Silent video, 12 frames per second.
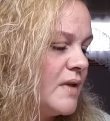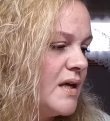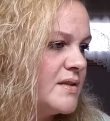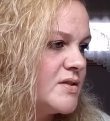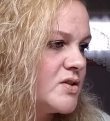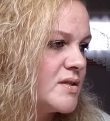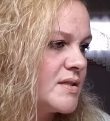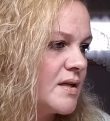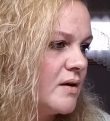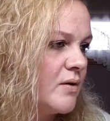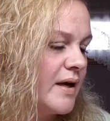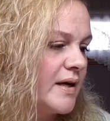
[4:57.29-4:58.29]
it's just,
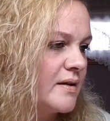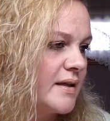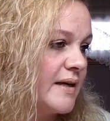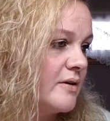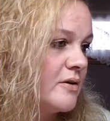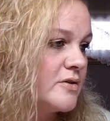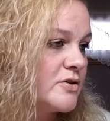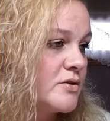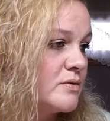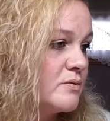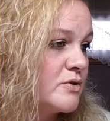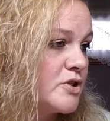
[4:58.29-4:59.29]
okay, a layered
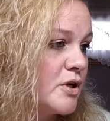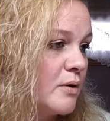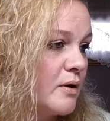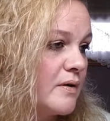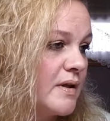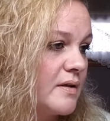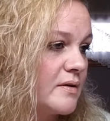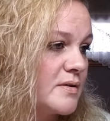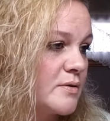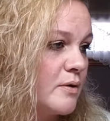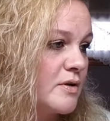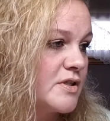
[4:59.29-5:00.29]
choker that
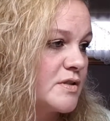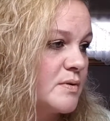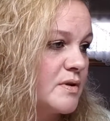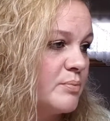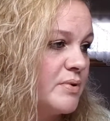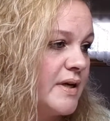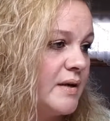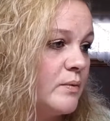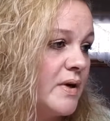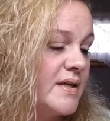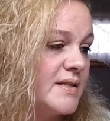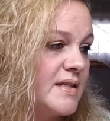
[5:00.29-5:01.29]
looks gorgeous with a plain
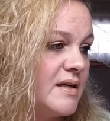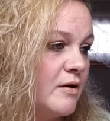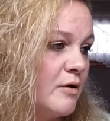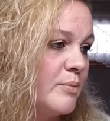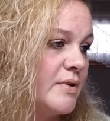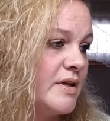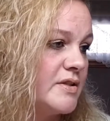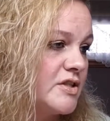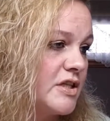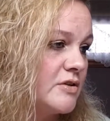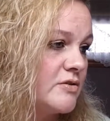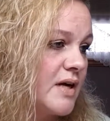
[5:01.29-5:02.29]
white tee or a
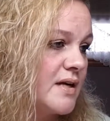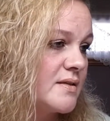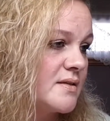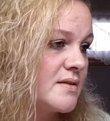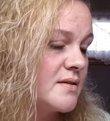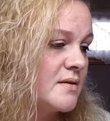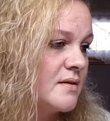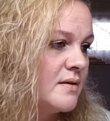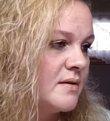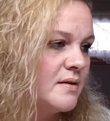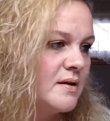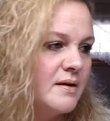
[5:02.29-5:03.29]
plunging dress.
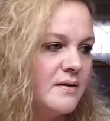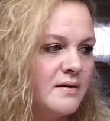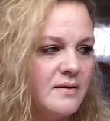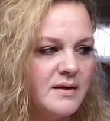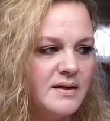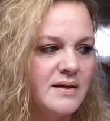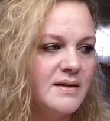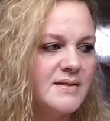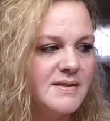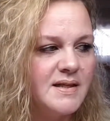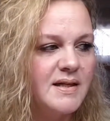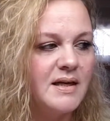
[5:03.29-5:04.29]
And
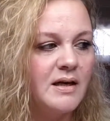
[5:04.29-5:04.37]
see